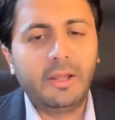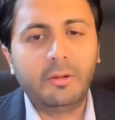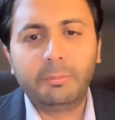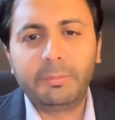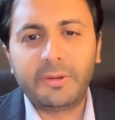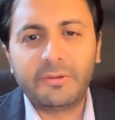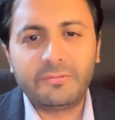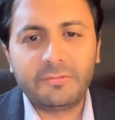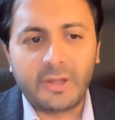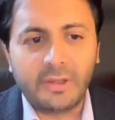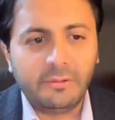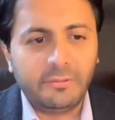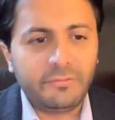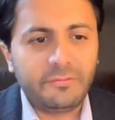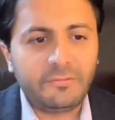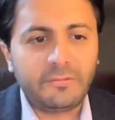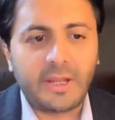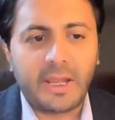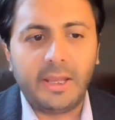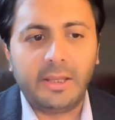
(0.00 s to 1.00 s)
help us
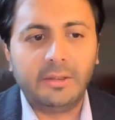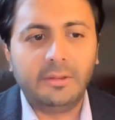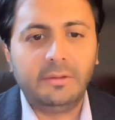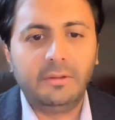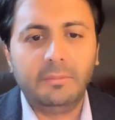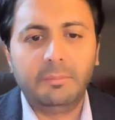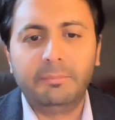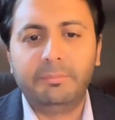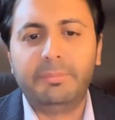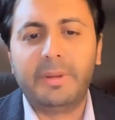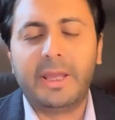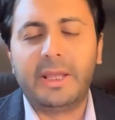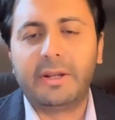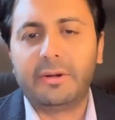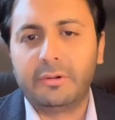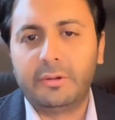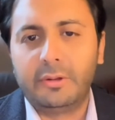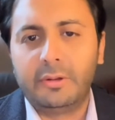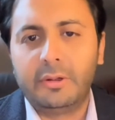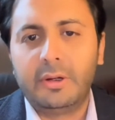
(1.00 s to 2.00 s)
understand
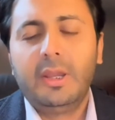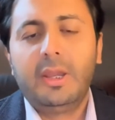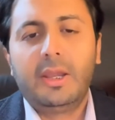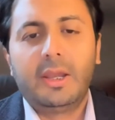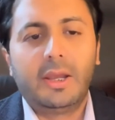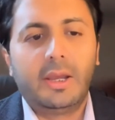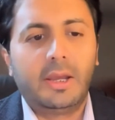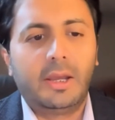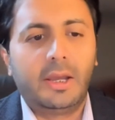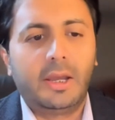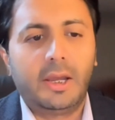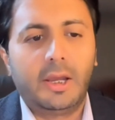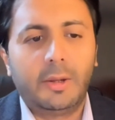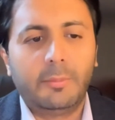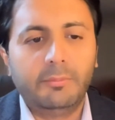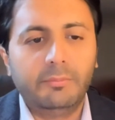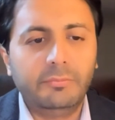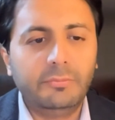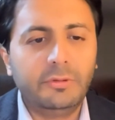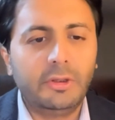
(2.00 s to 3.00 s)
better,
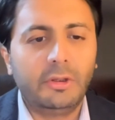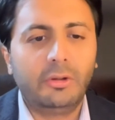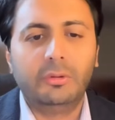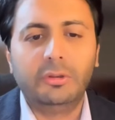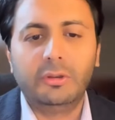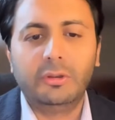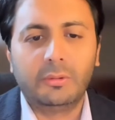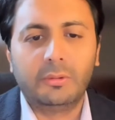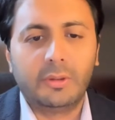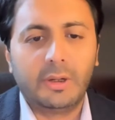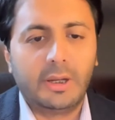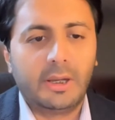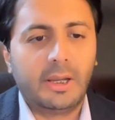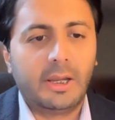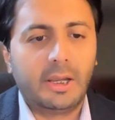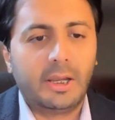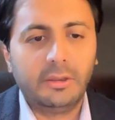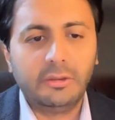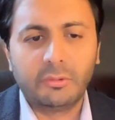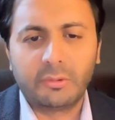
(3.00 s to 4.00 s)

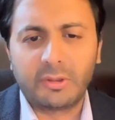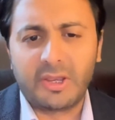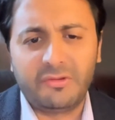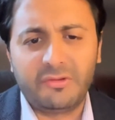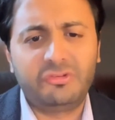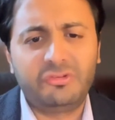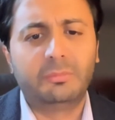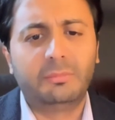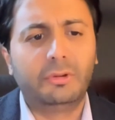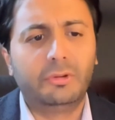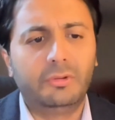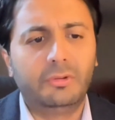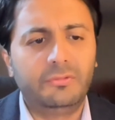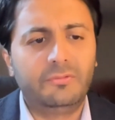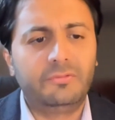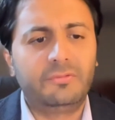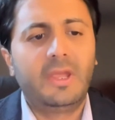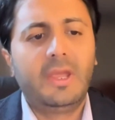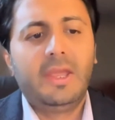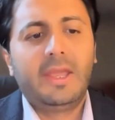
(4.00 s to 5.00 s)
your
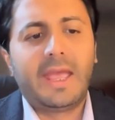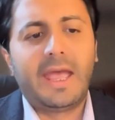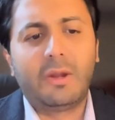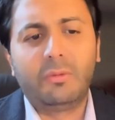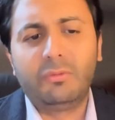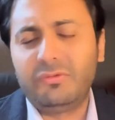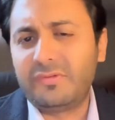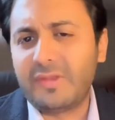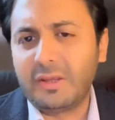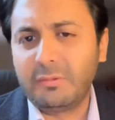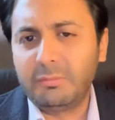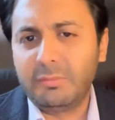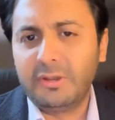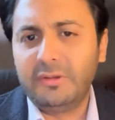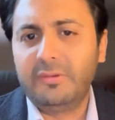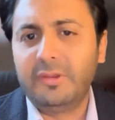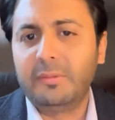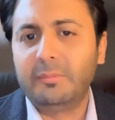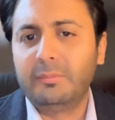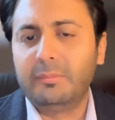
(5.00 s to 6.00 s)
customers, how to
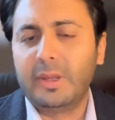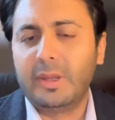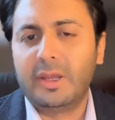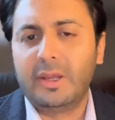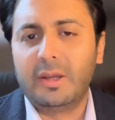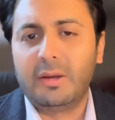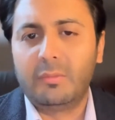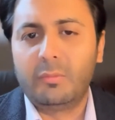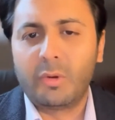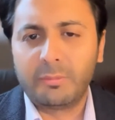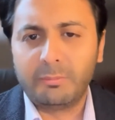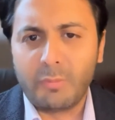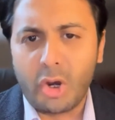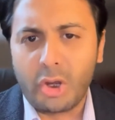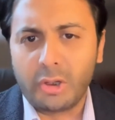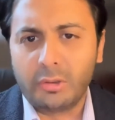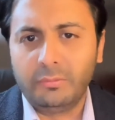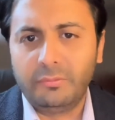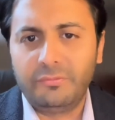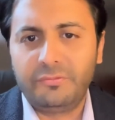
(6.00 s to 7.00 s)
segment them, what
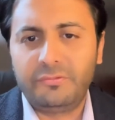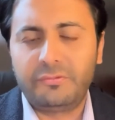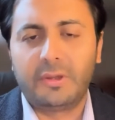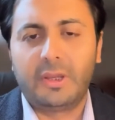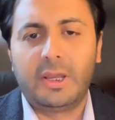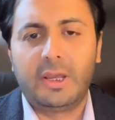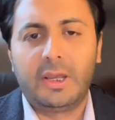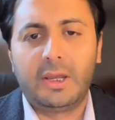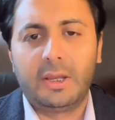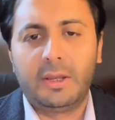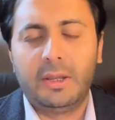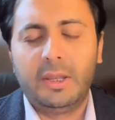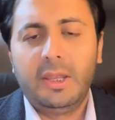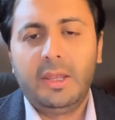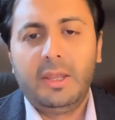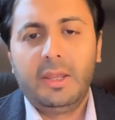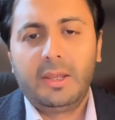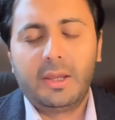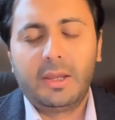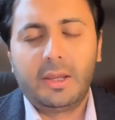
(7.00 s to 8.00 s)
models
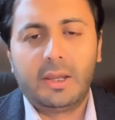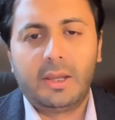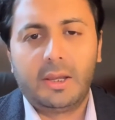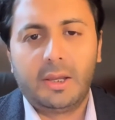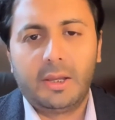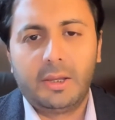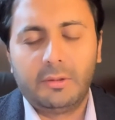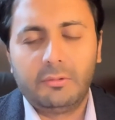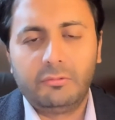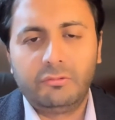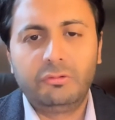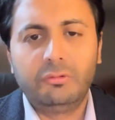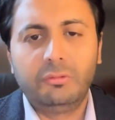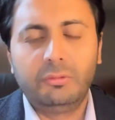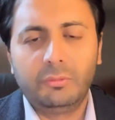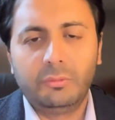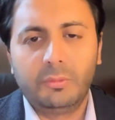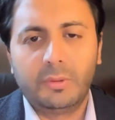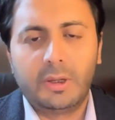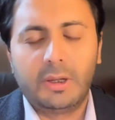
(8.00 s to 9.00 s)

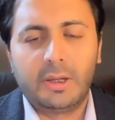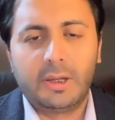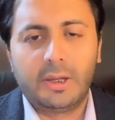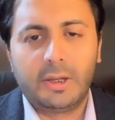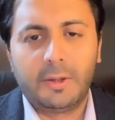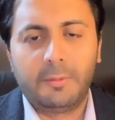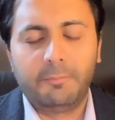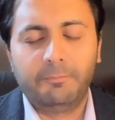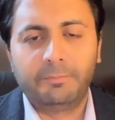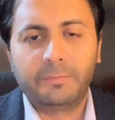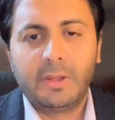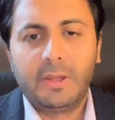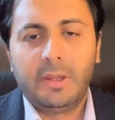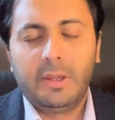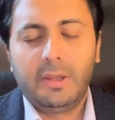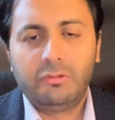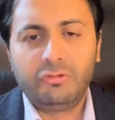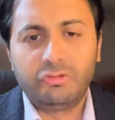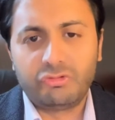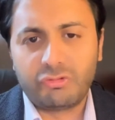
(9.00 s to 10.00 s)

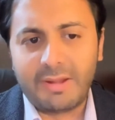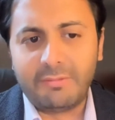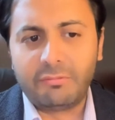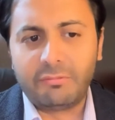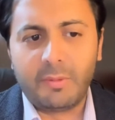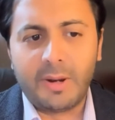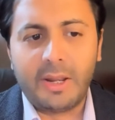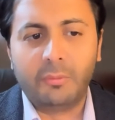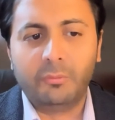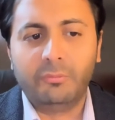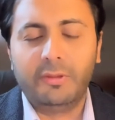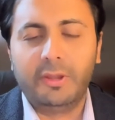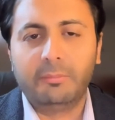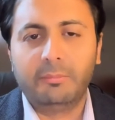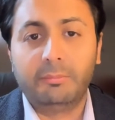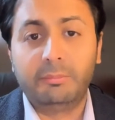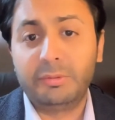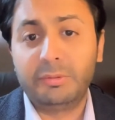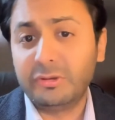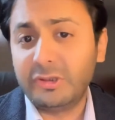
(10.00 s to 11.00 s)
to drive around
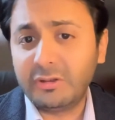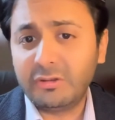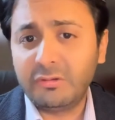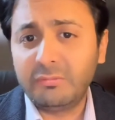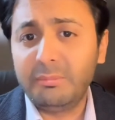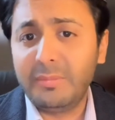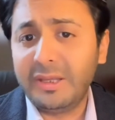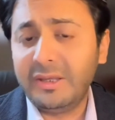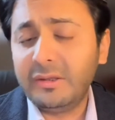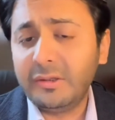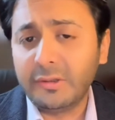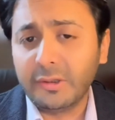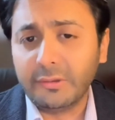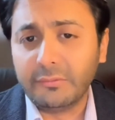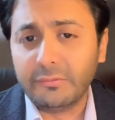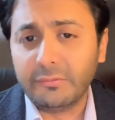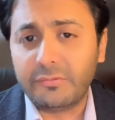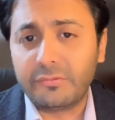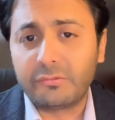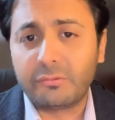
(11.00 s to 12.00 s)
them. Predictive
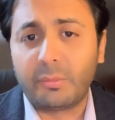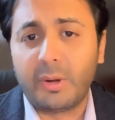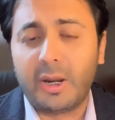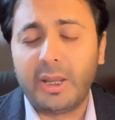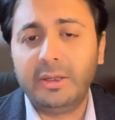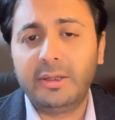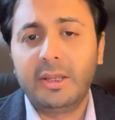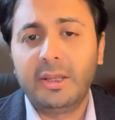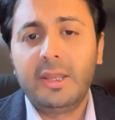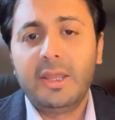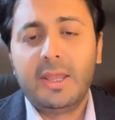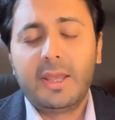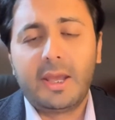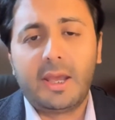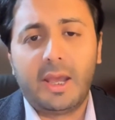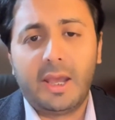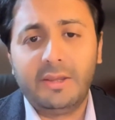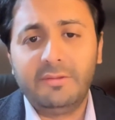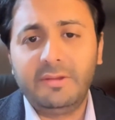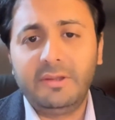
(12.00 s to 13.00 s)
maintenance, right?
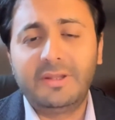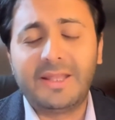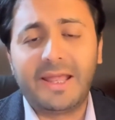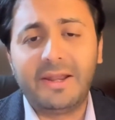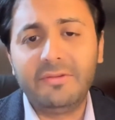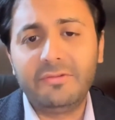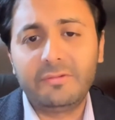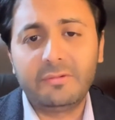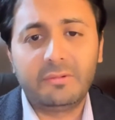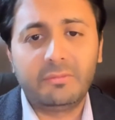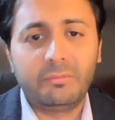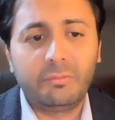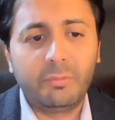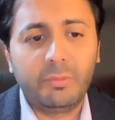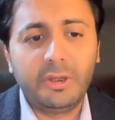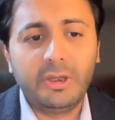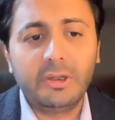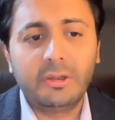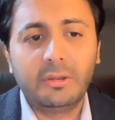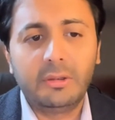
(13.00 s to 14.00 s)
I think that is a
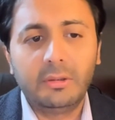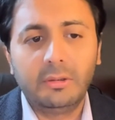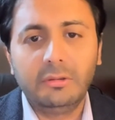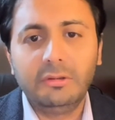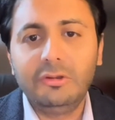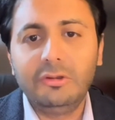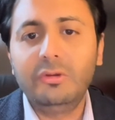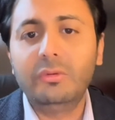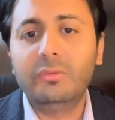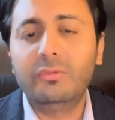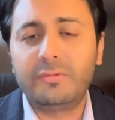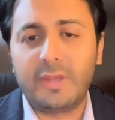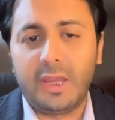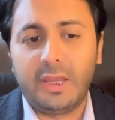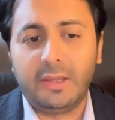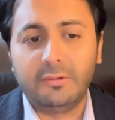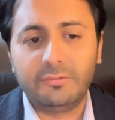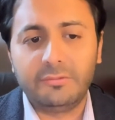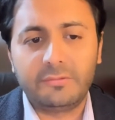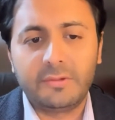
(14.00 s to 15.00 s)
real use
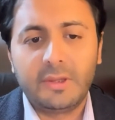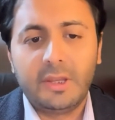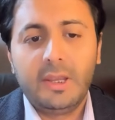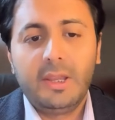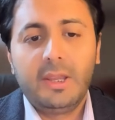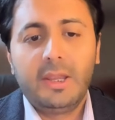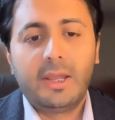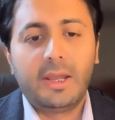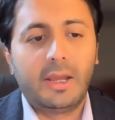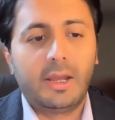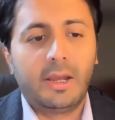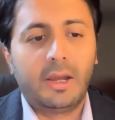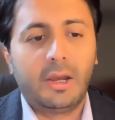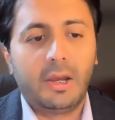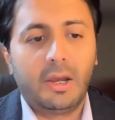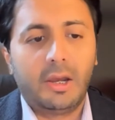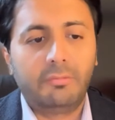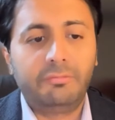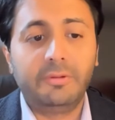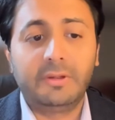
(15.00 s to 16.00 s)
case
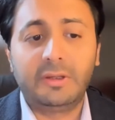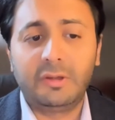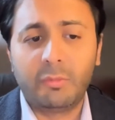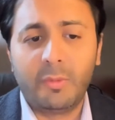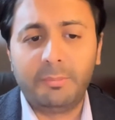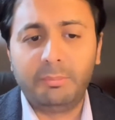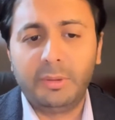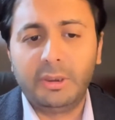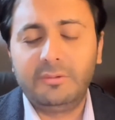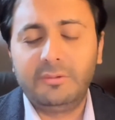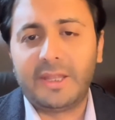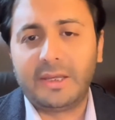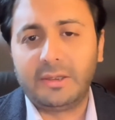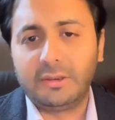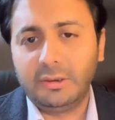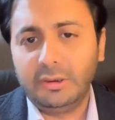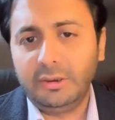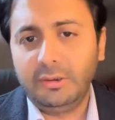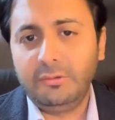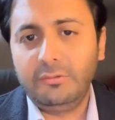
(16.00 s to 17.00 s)
of equipment that
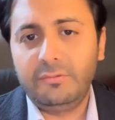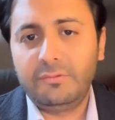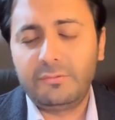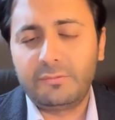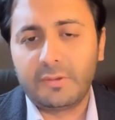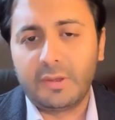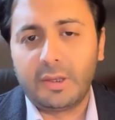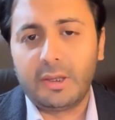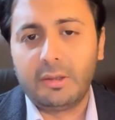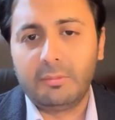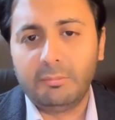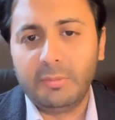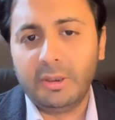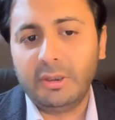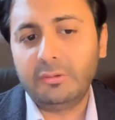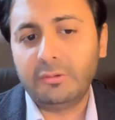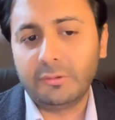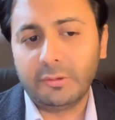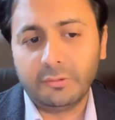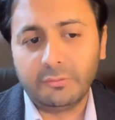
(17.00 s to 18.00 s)
needs
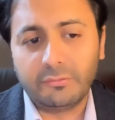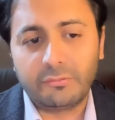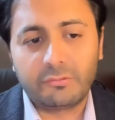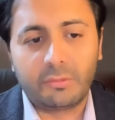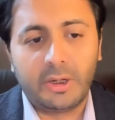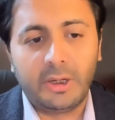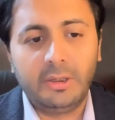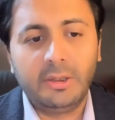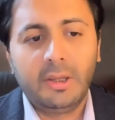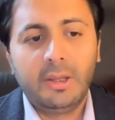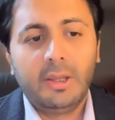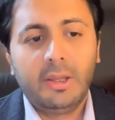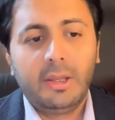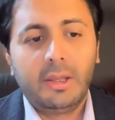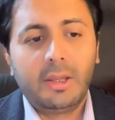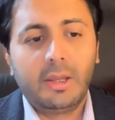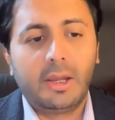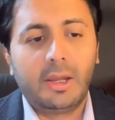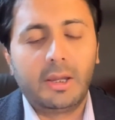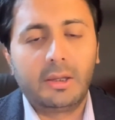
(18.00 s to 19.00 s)
maintenance, right?
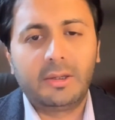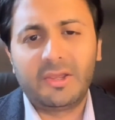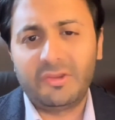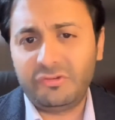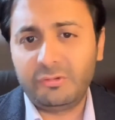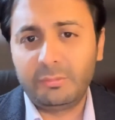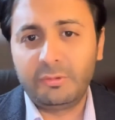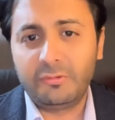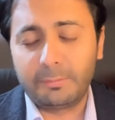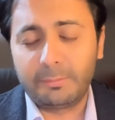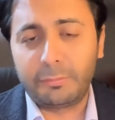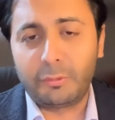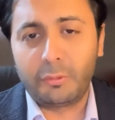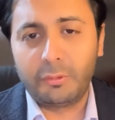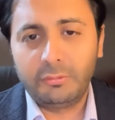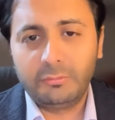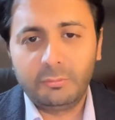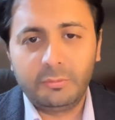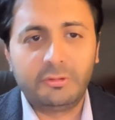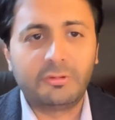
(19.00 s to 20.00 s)
Customer
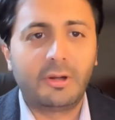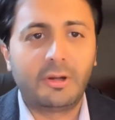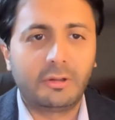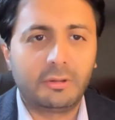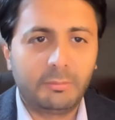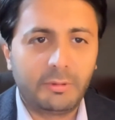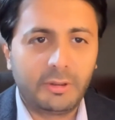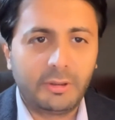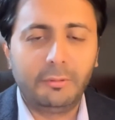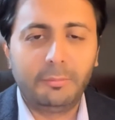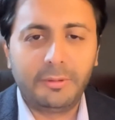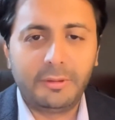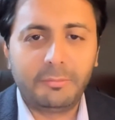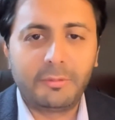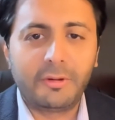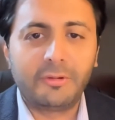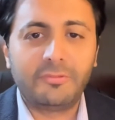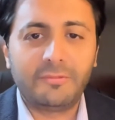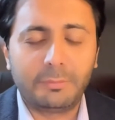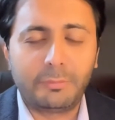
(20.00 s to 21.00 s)
support. We talked about a little bit
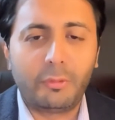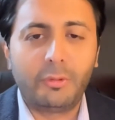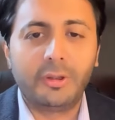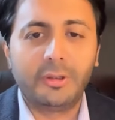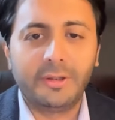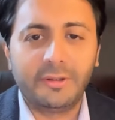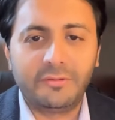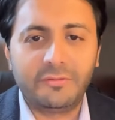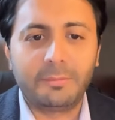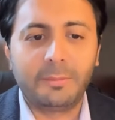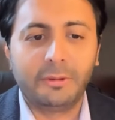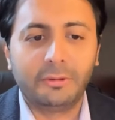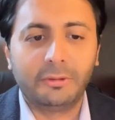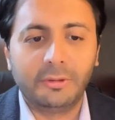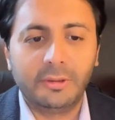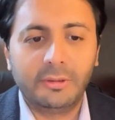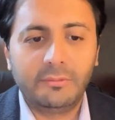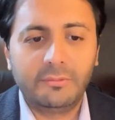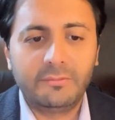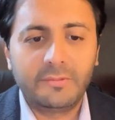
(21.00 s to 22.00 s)
about support and
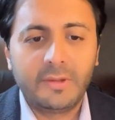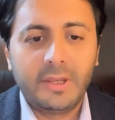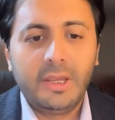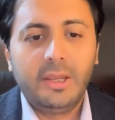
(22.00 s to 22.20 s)
experience.